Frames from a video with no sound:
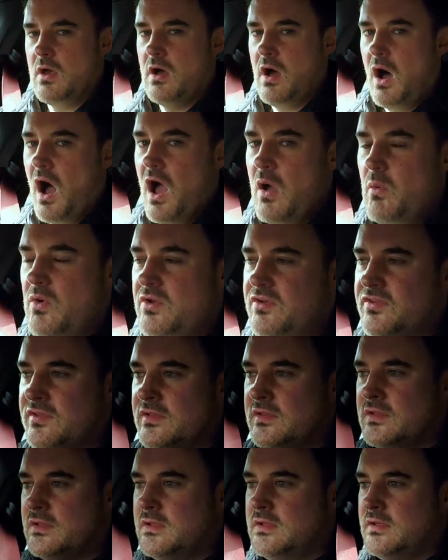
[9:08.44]
I would
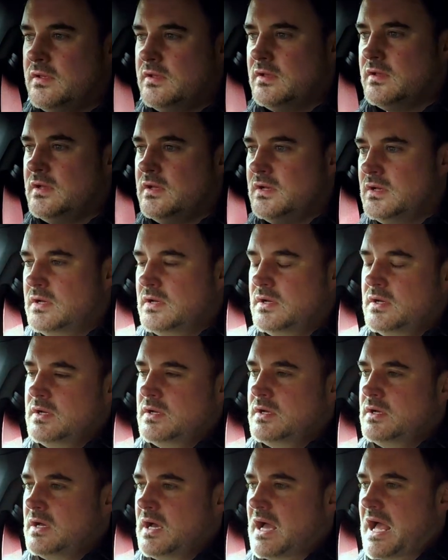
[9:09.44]

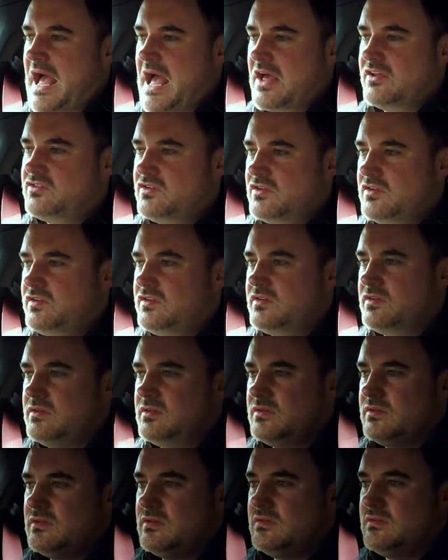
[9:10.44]
hazard
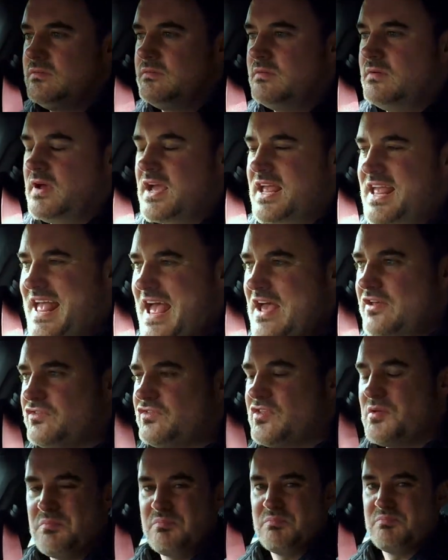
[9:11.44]
a guess
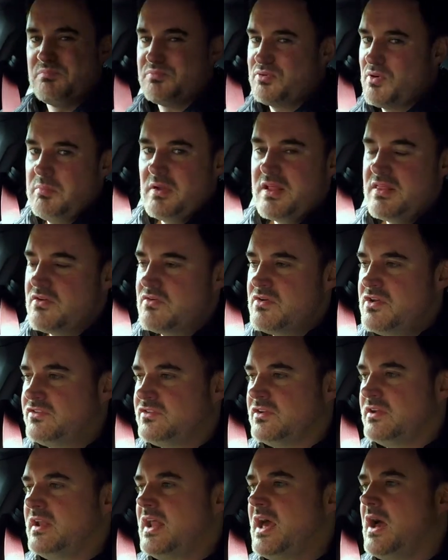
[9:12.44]
that probably there
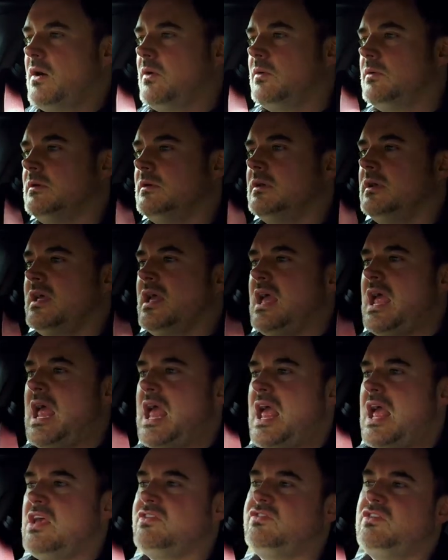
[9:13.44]
isn't. Now,
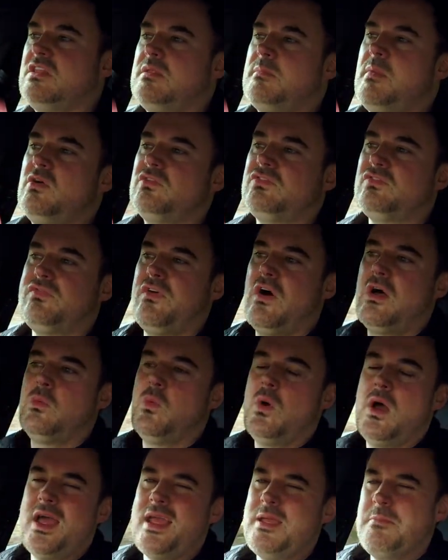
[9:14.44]
is it the most fun
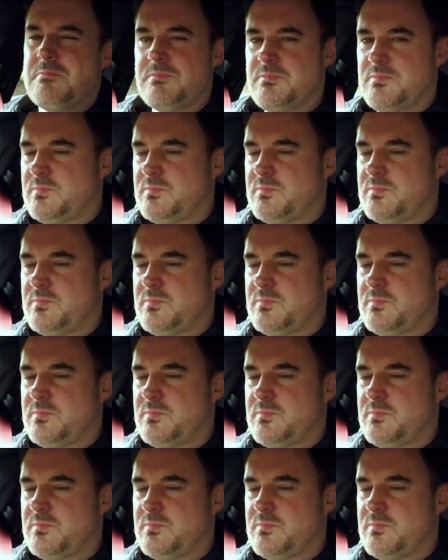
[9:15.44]
way?